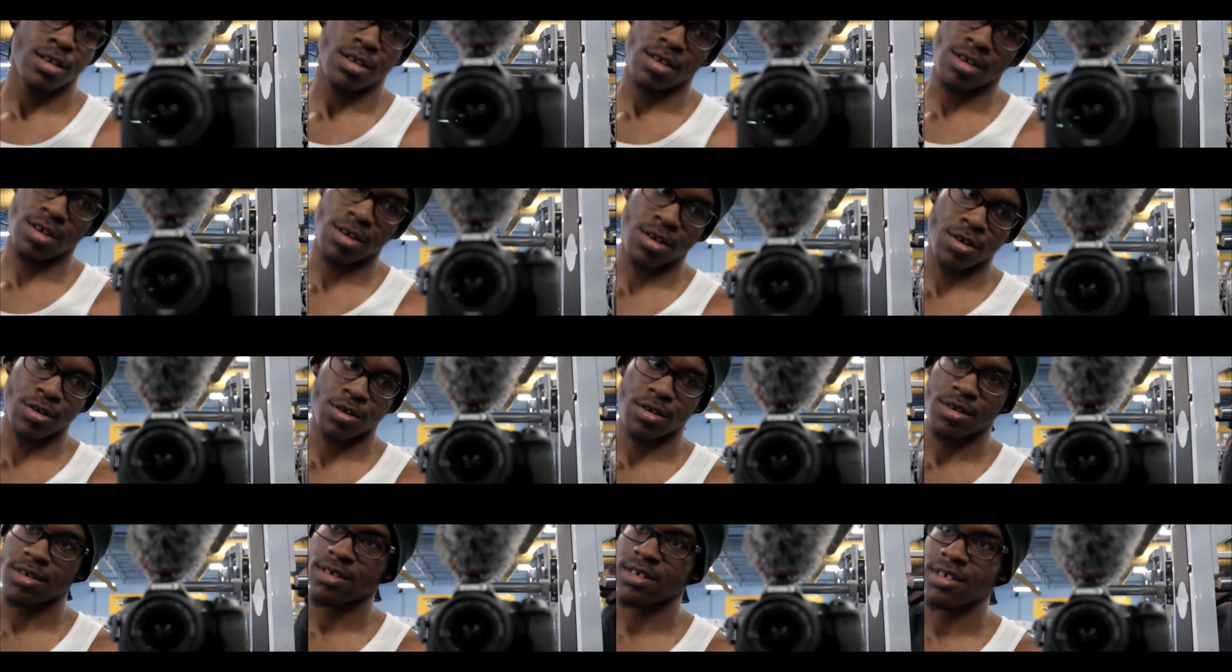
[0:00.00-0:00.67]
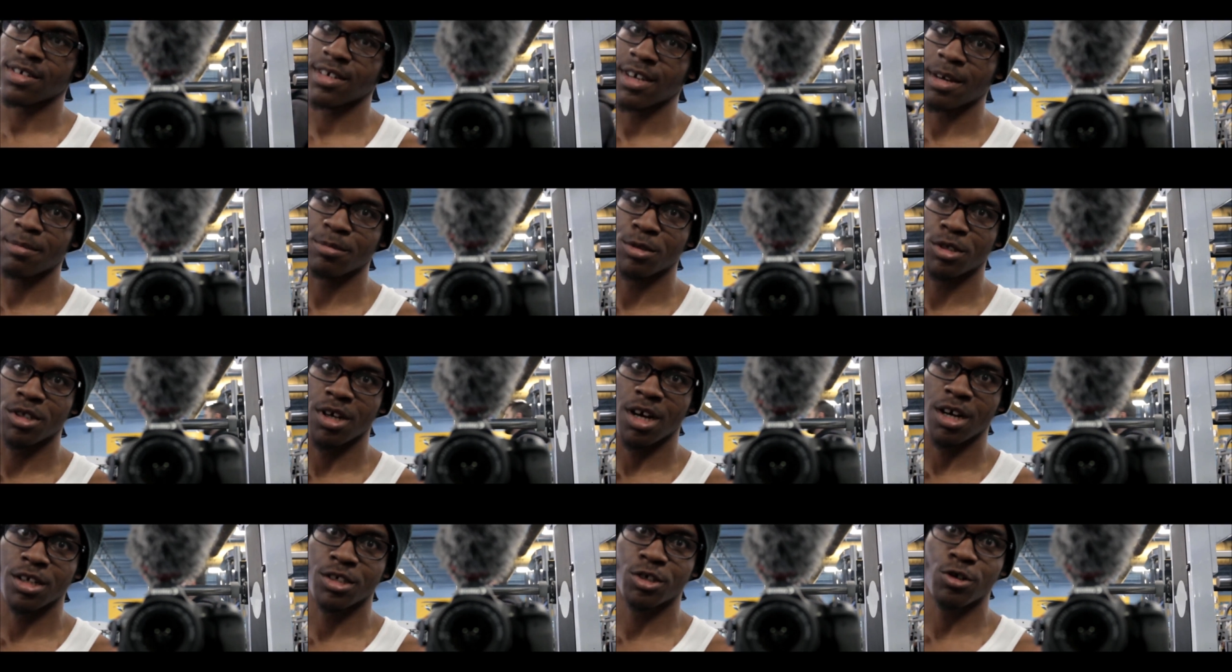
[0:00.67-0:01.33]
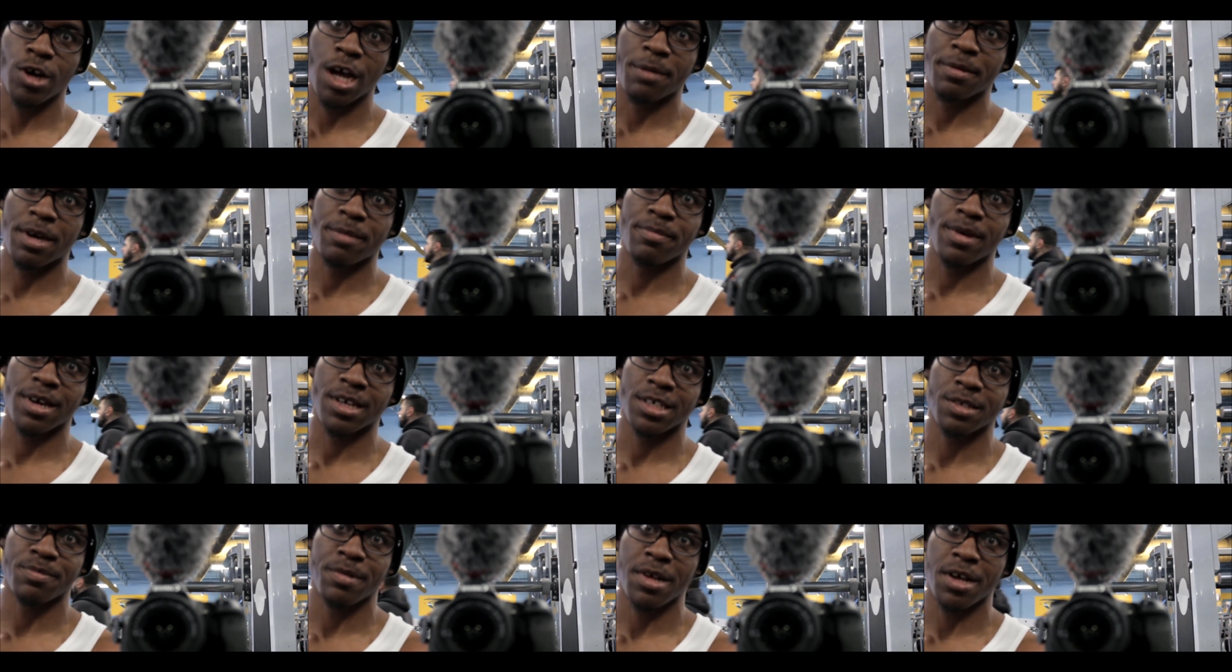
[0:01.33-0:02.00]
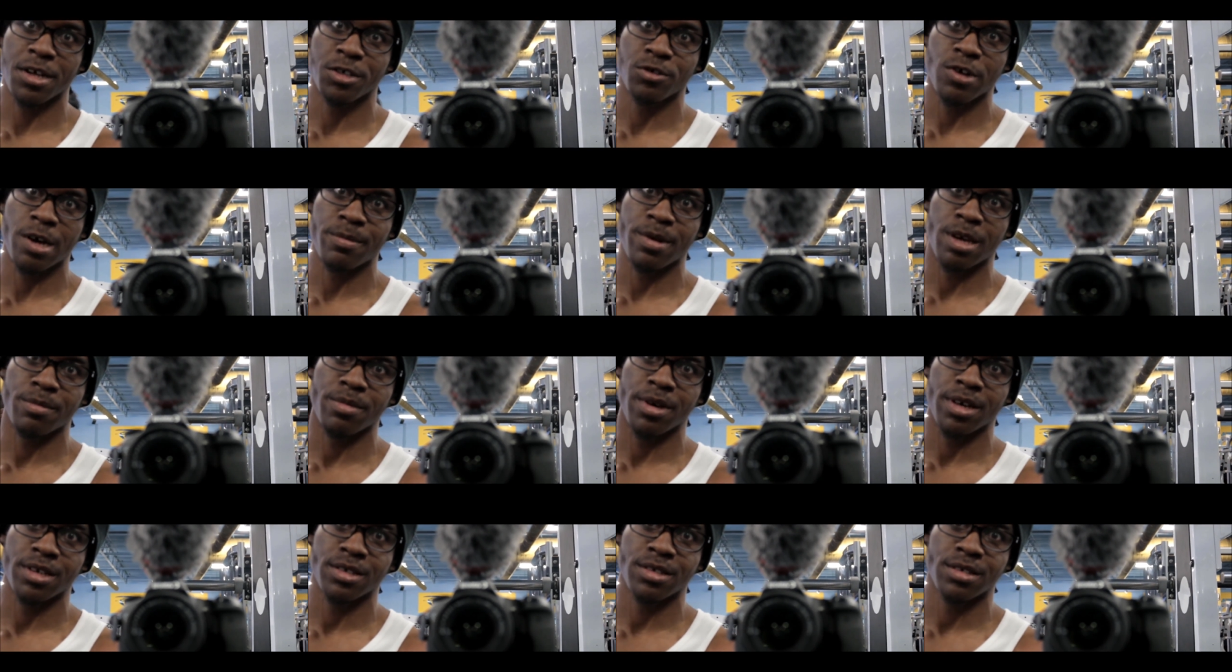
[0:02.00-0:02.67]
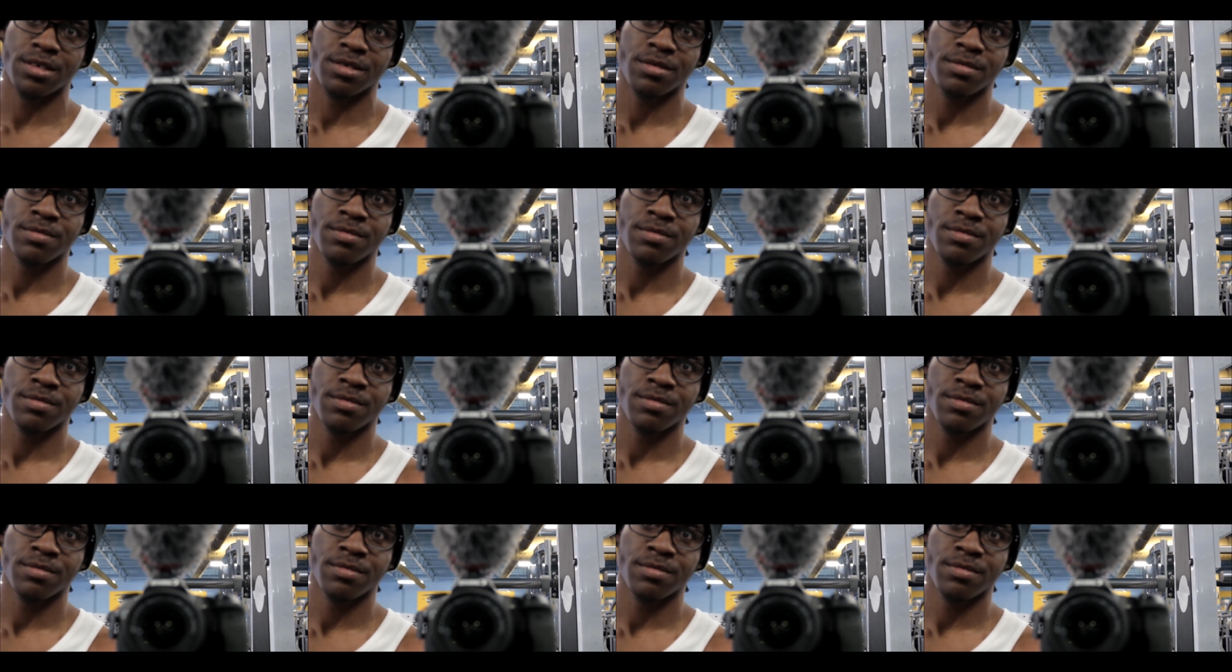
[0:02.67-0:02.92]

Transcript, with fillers: yo, I'll try my best, man. I'll try my best.